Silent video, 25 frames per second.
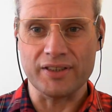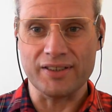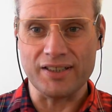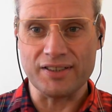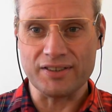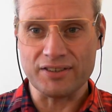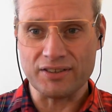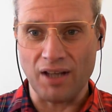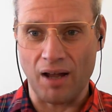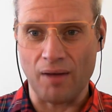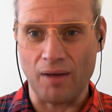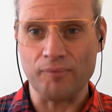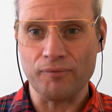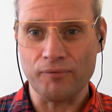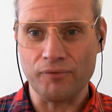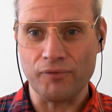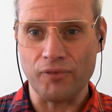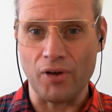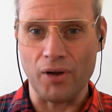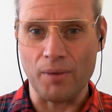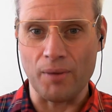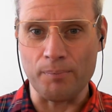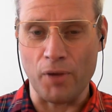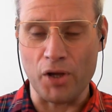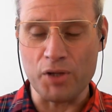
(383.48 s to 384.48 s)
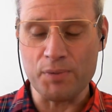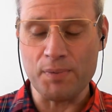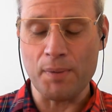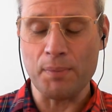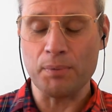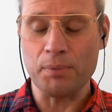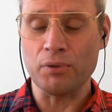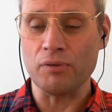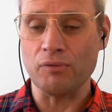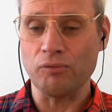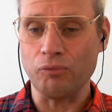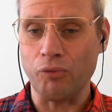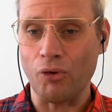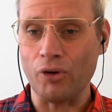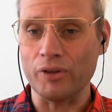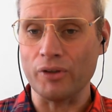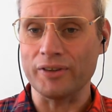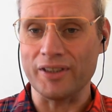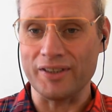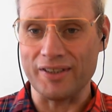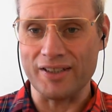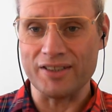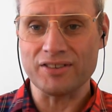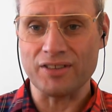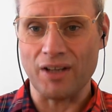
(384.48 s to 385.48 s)
the discomfort, most people
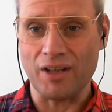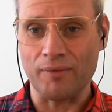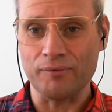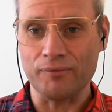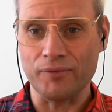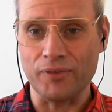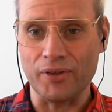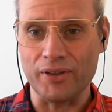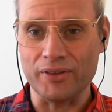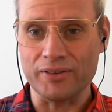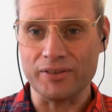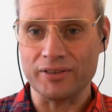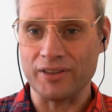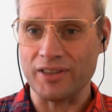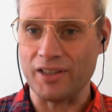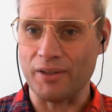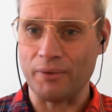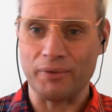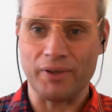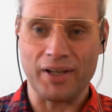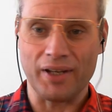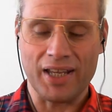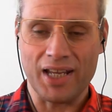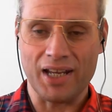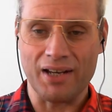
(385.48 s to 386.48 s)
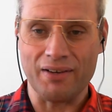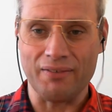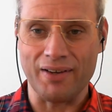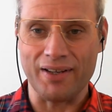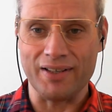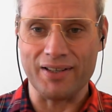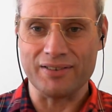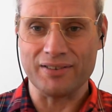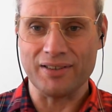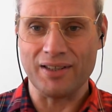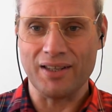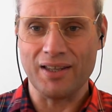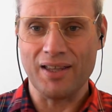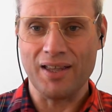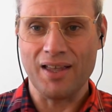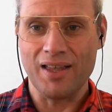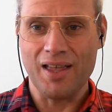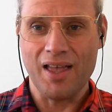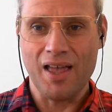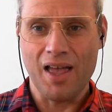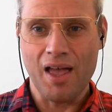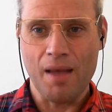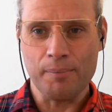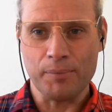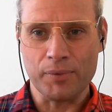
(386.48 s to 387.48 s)
avoid the discomfort, they don't want to hear it.
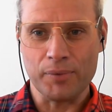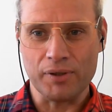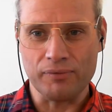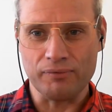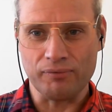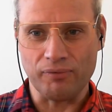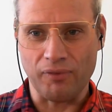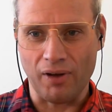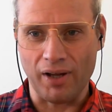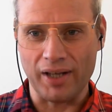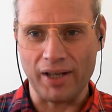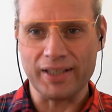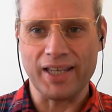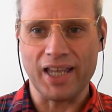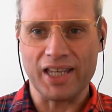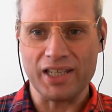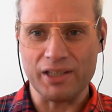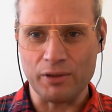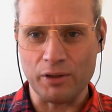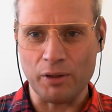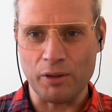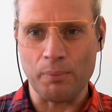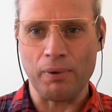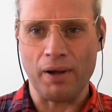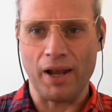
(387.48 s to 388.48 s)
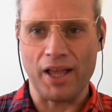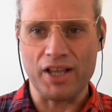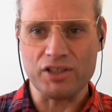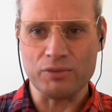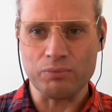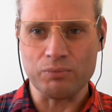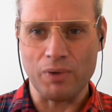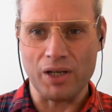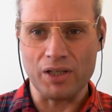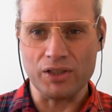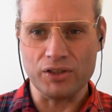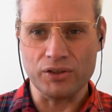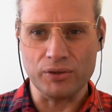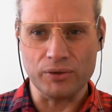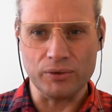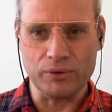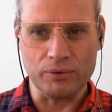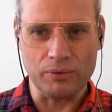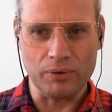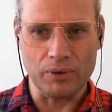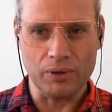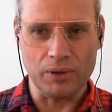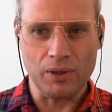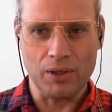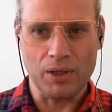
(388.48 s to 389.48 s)
But if I get you in a place where
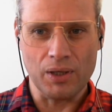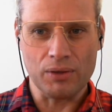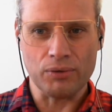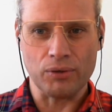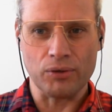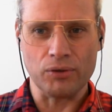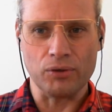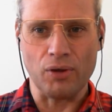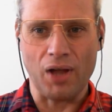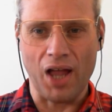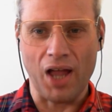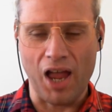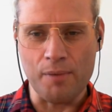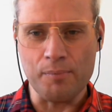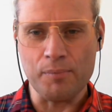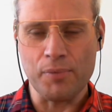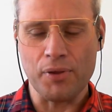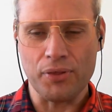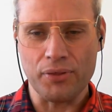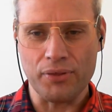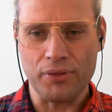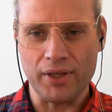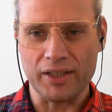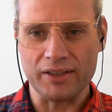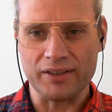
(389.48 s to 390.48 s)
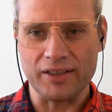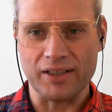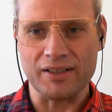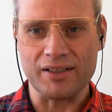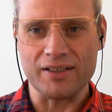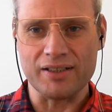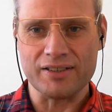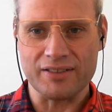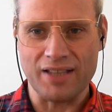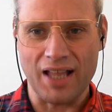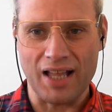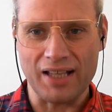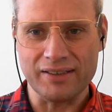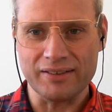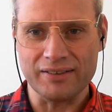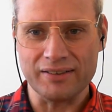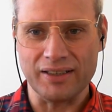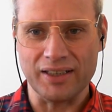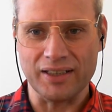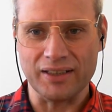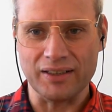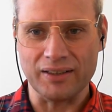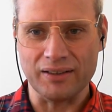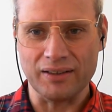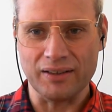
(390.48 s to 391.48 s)
you, through your empathy and
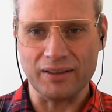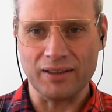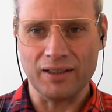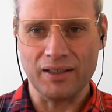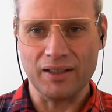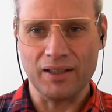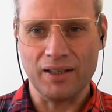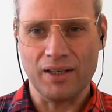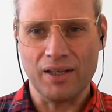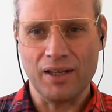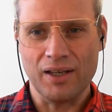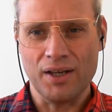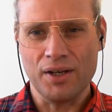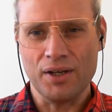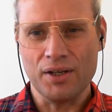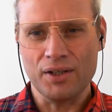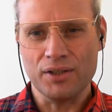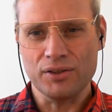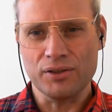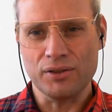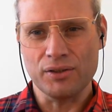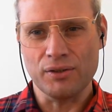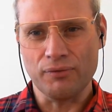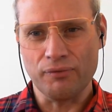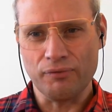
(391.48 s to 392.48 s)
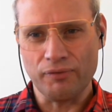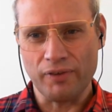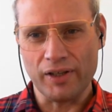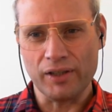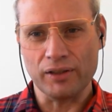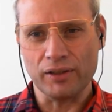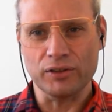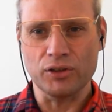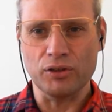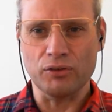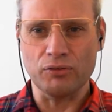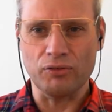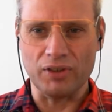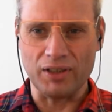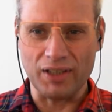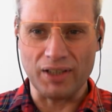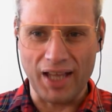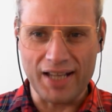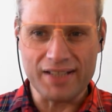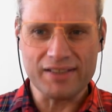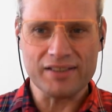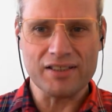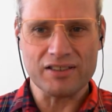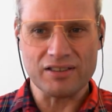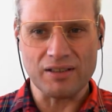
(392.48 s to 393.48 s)
understanding, you feel you
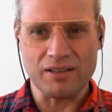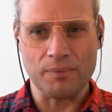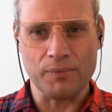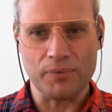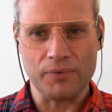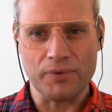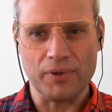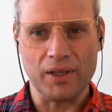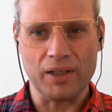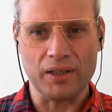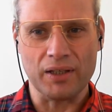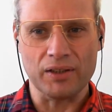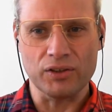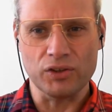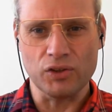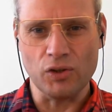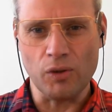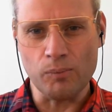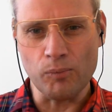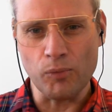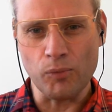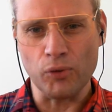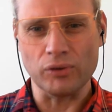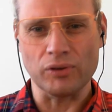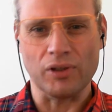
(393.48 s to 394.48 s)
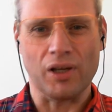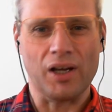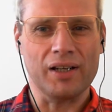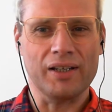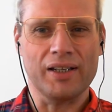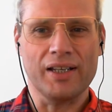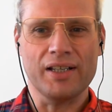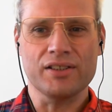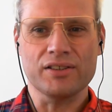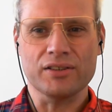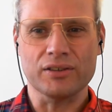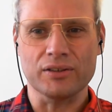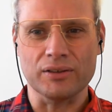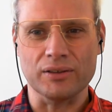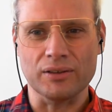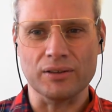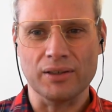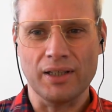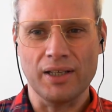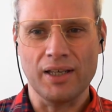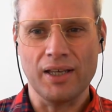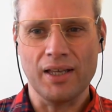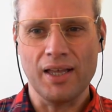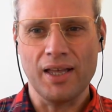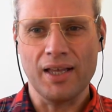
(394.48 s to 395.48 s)
relate to something, you're more likely
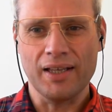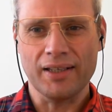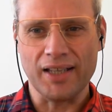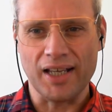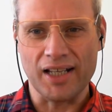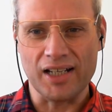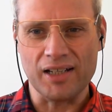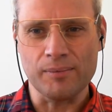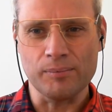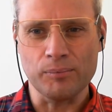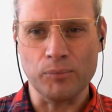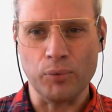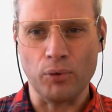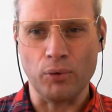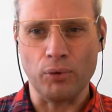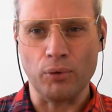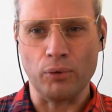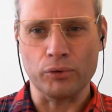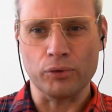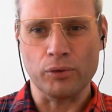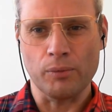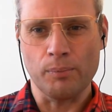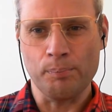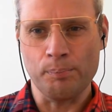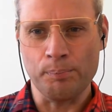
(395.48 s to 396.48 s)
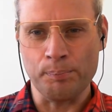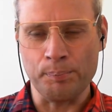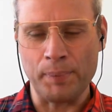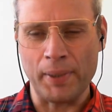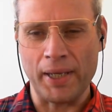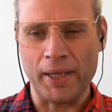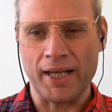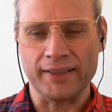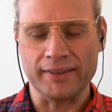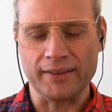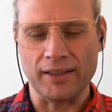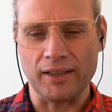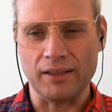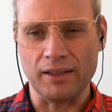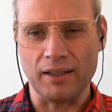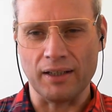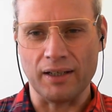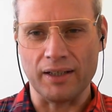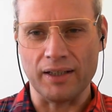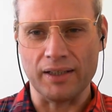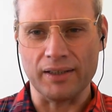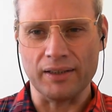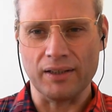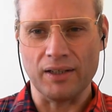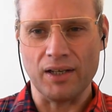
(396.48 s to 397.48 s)
to get on board, be an
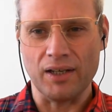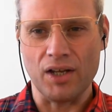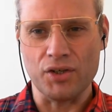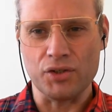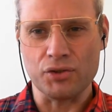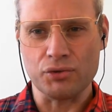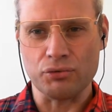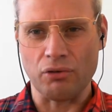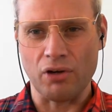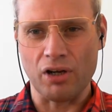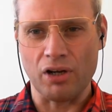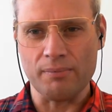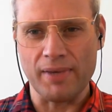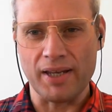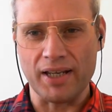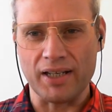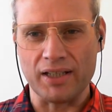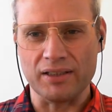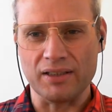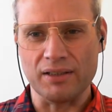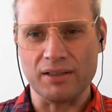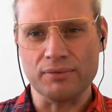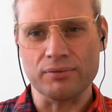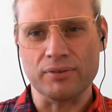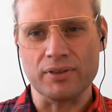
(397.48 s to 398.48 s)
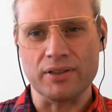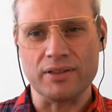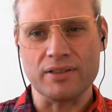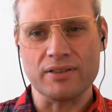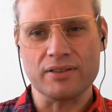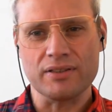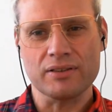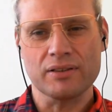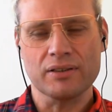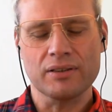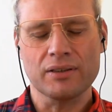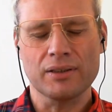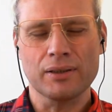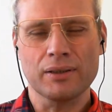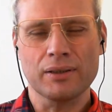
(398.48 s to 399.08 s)
ally, and try and make a difference.